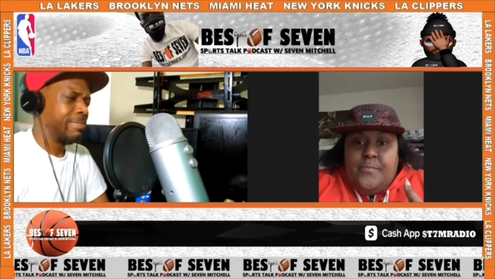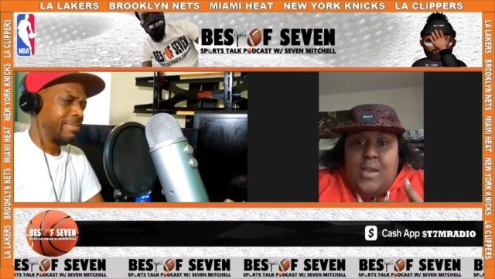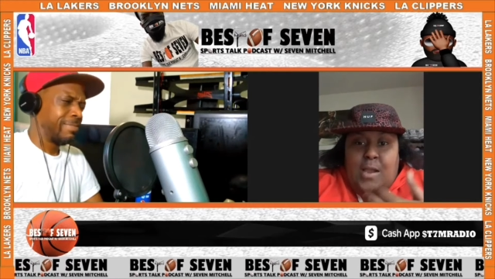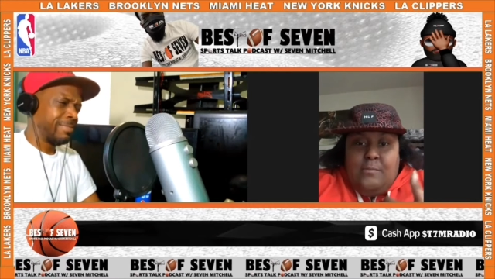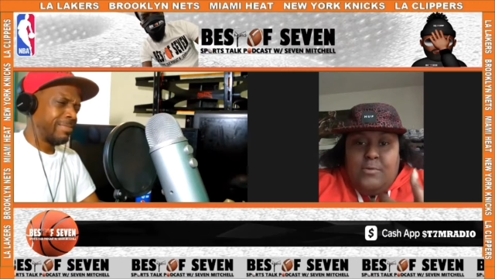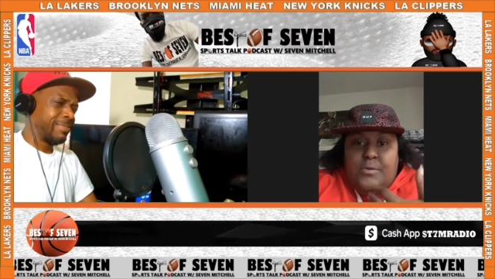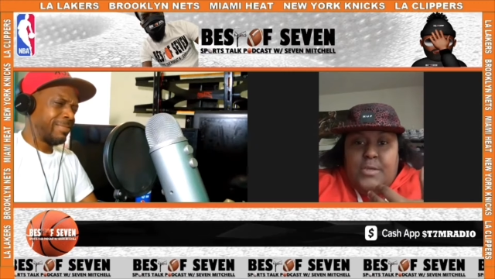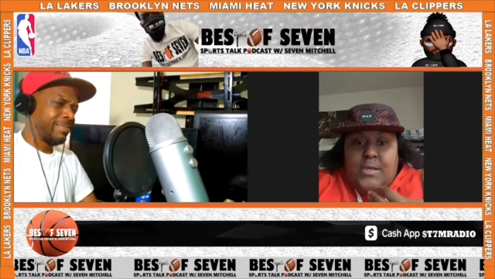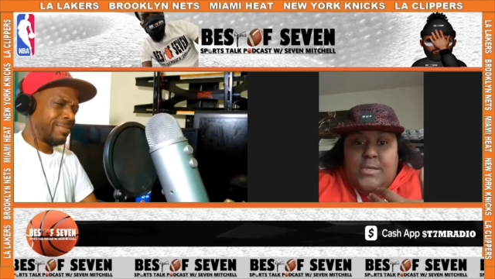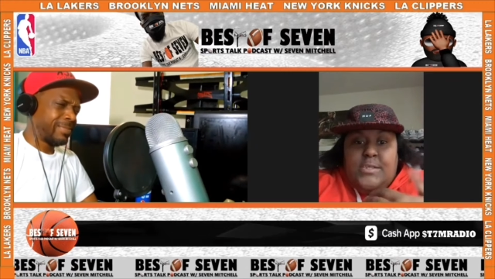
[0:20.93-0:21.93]
Speaker 1: I would go
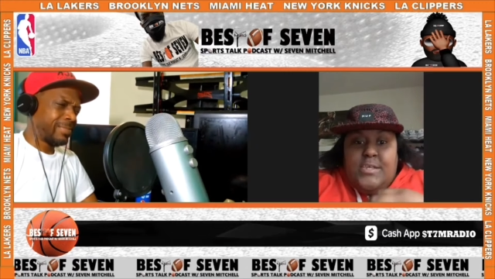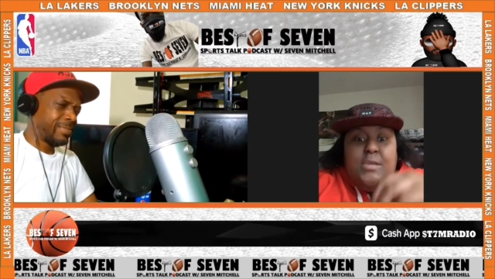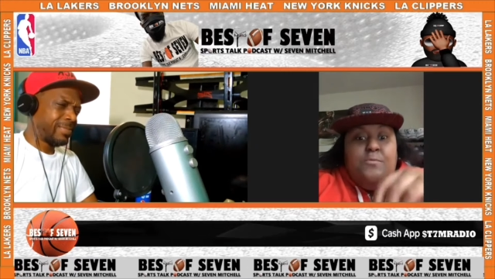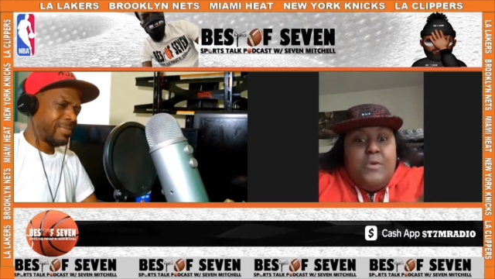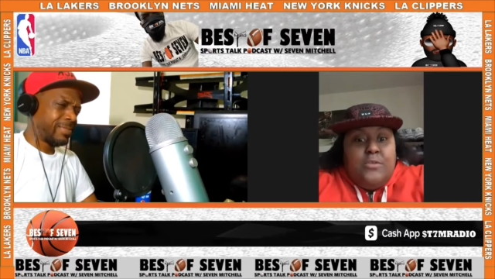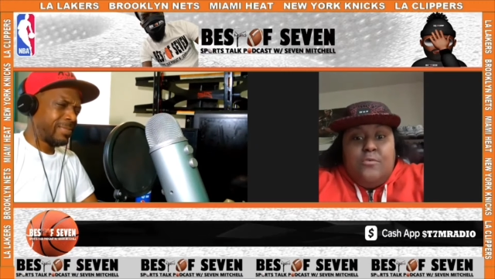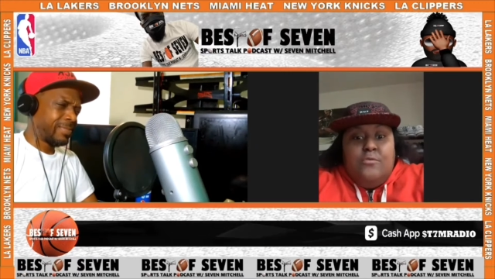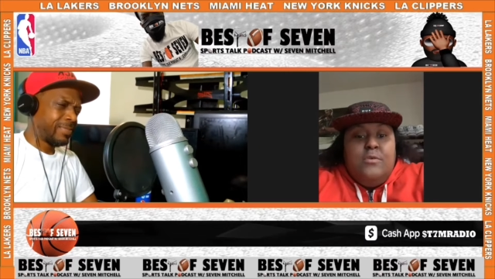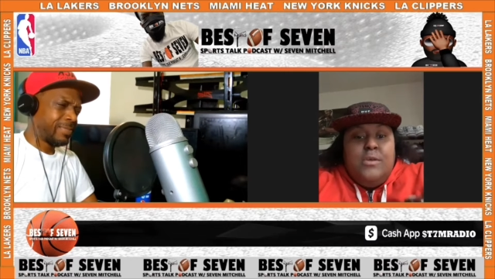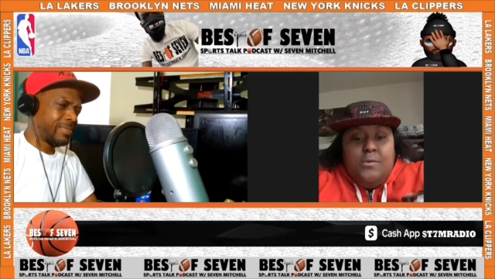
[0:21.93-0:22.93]
Giannis because he went
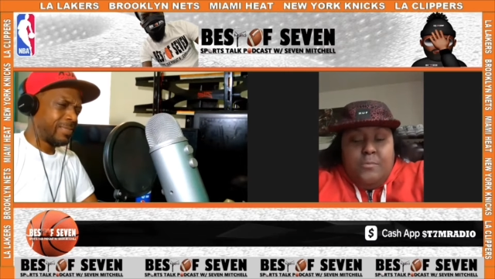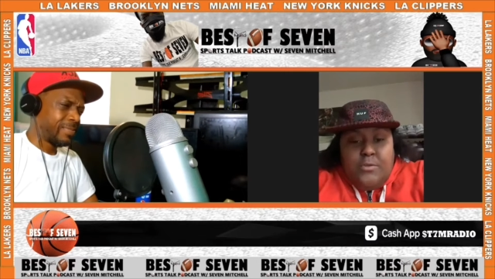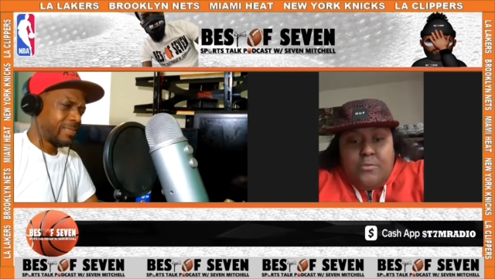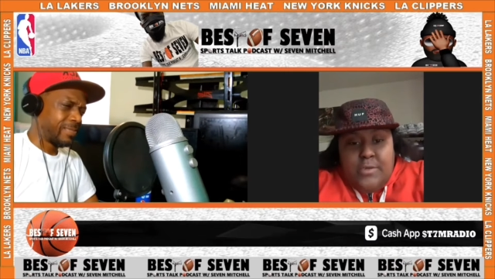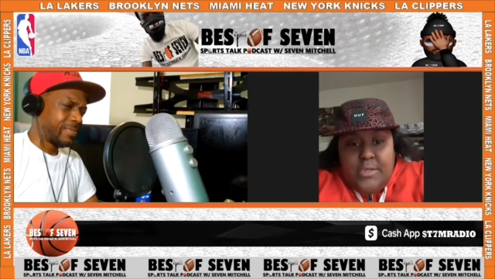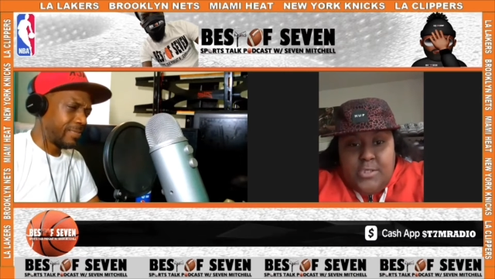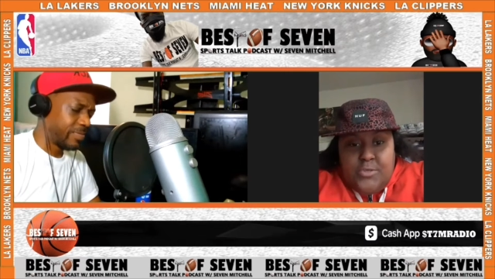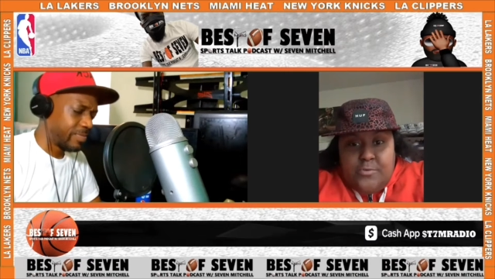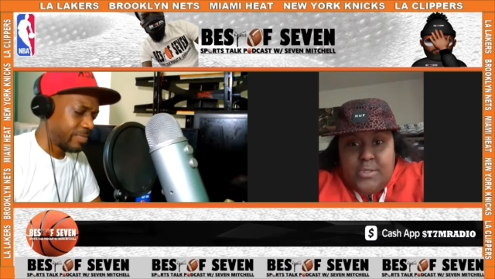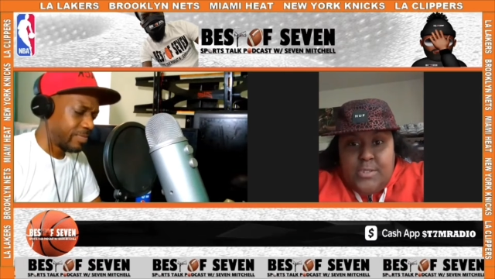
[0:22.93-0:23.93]
through he went through
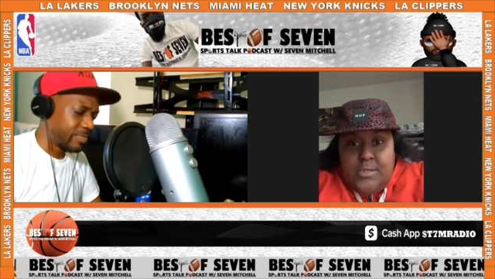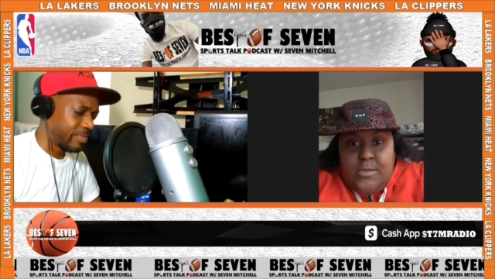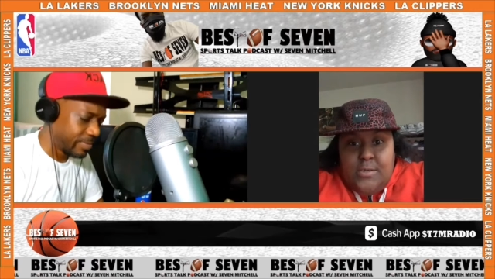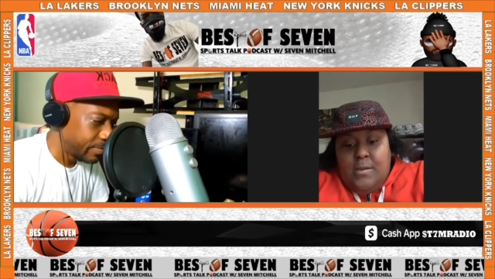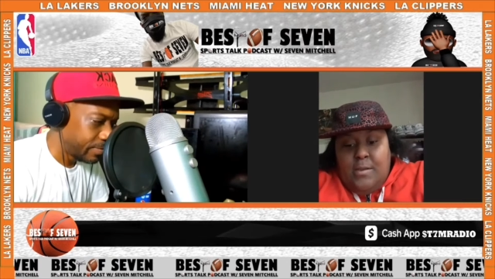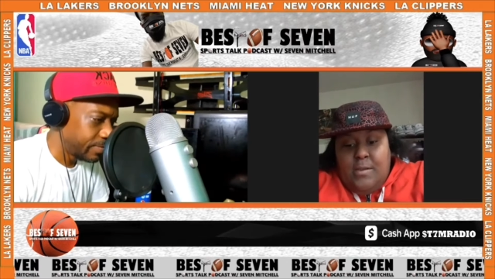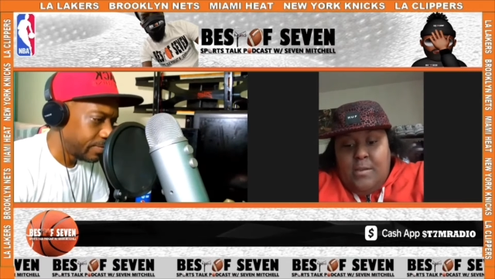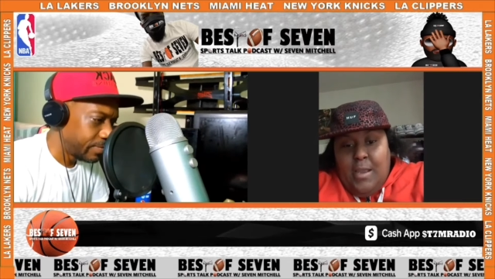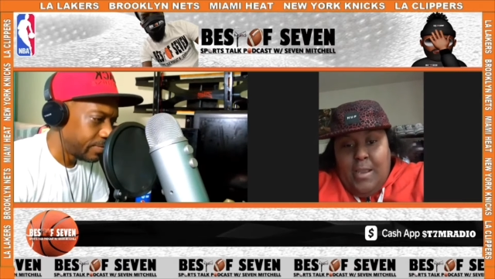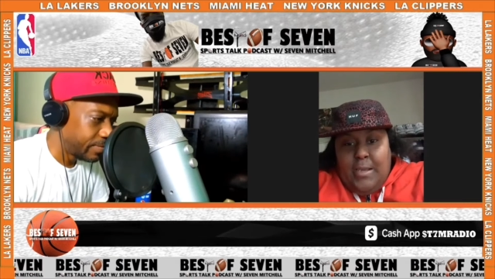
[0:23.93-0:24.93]
injury,
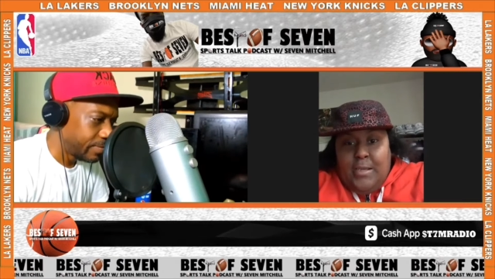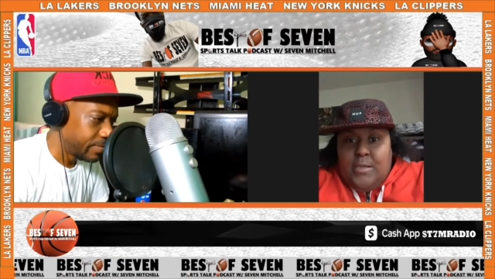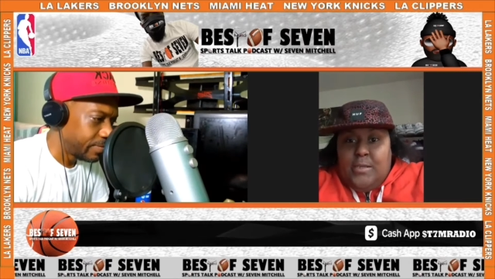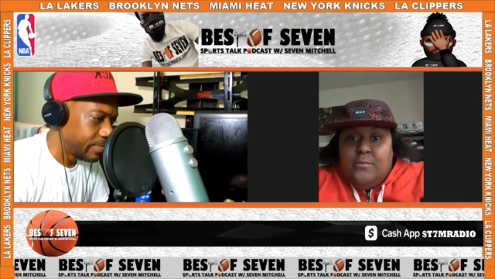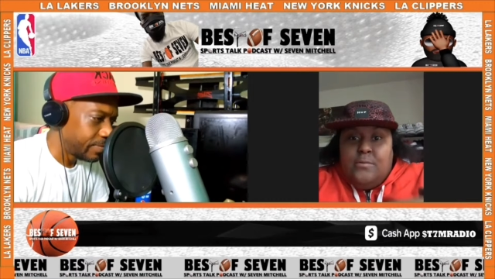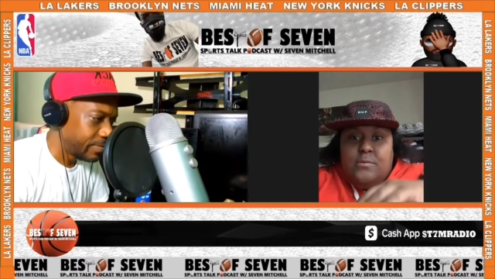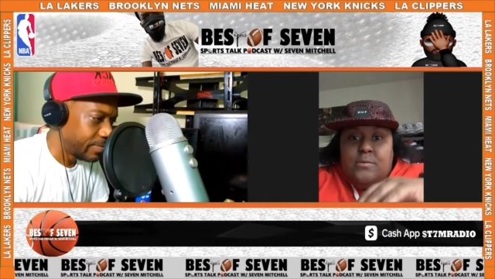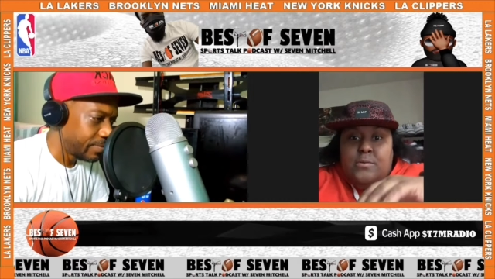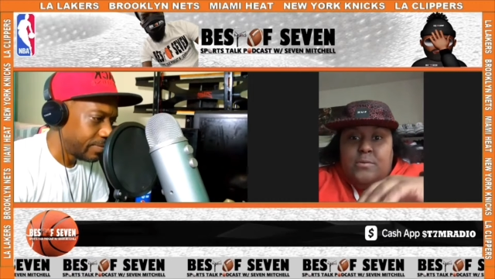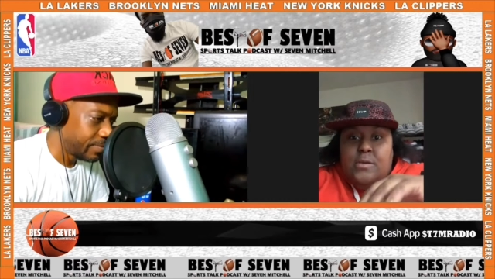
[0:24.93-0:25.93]
and
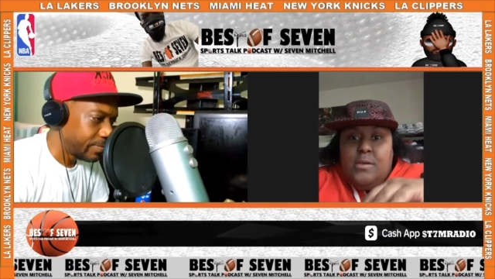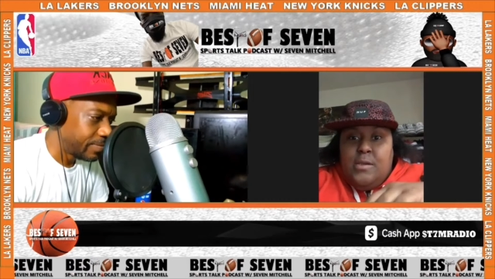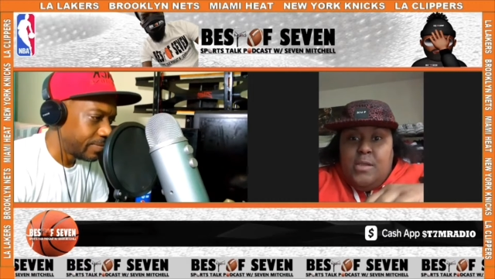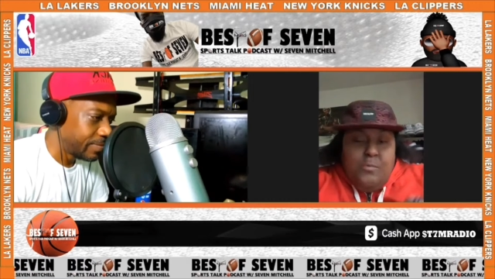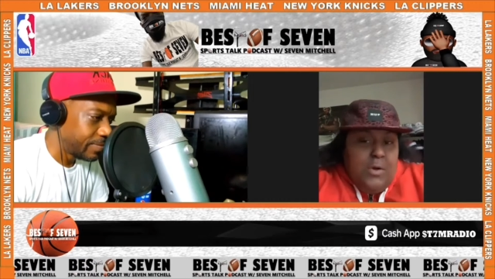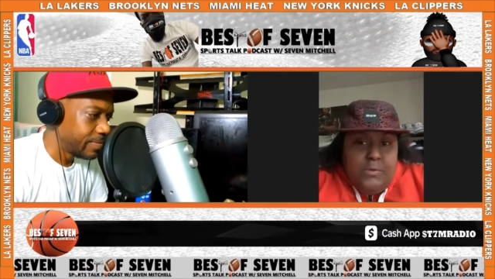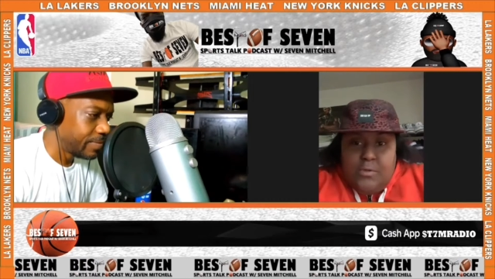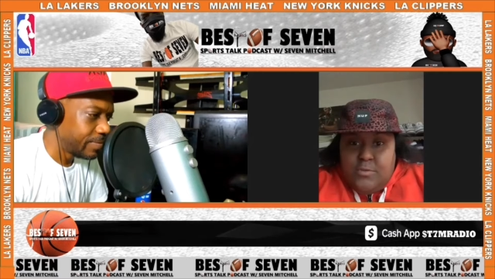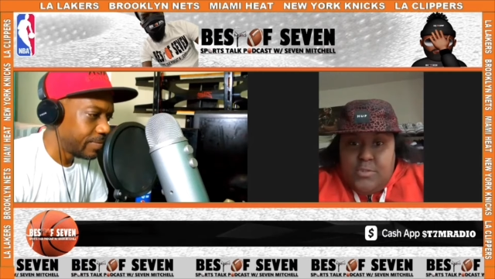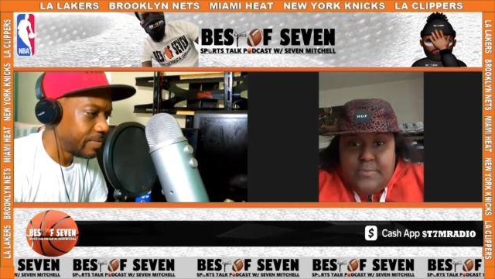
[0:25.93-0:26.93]
he won with no
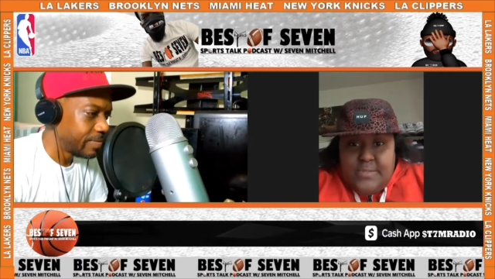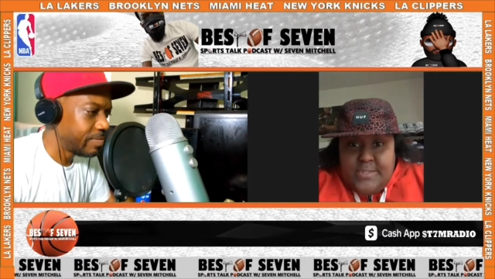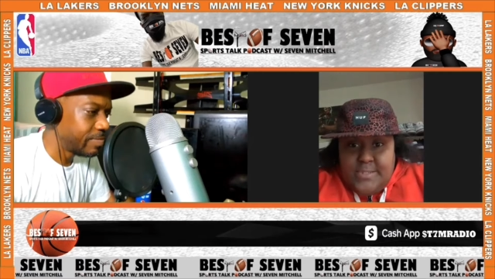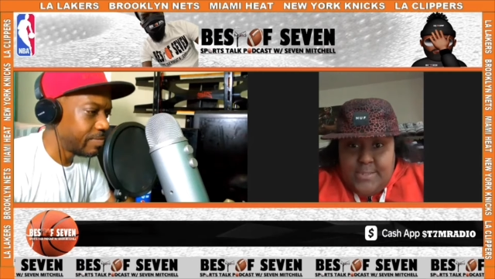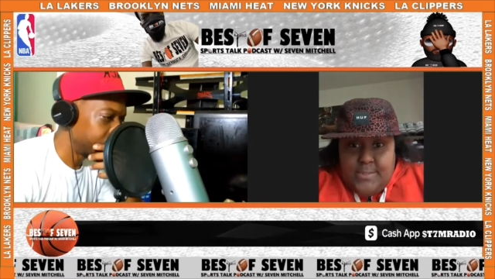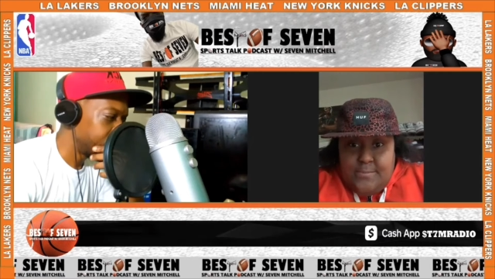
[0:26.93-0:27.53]
super team.